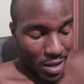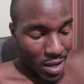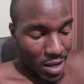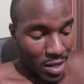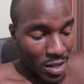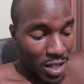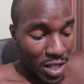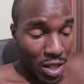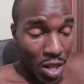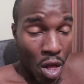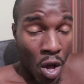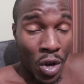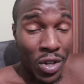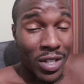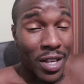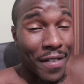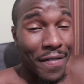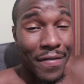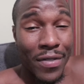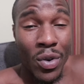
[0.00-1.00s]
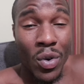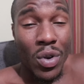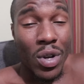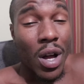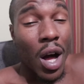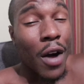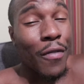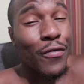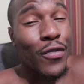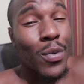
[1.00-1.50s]
Because as long as I feel
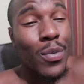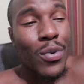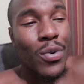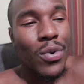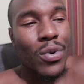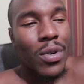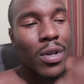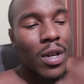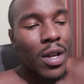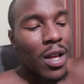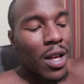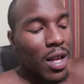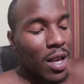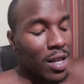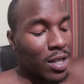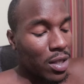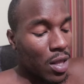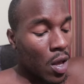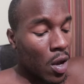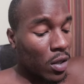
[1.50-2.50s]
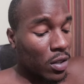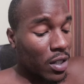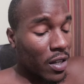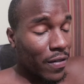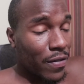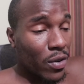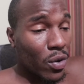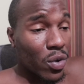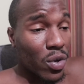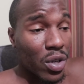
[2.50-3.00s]
comfortable, as long as I
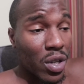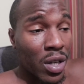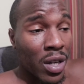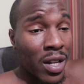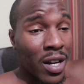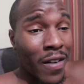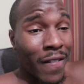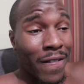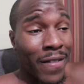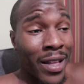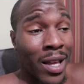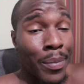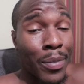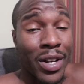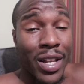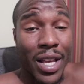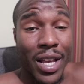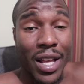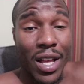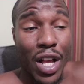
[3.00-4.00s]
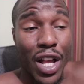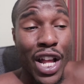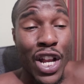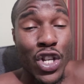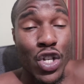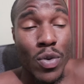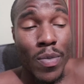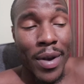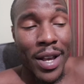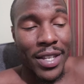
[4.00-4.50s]
feel good, I don't feel like I'm going to
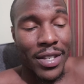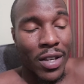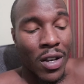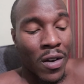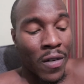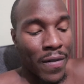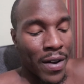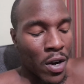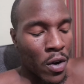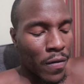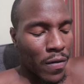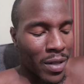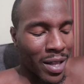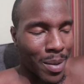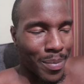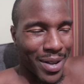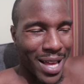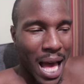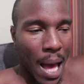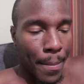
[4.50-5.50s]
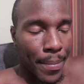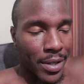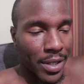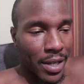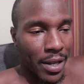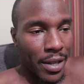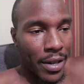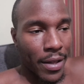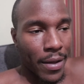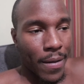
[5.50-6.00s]
injure myself. I don't feel like I'm
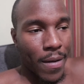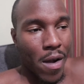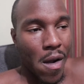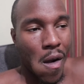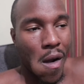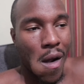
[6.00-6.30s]
compensating.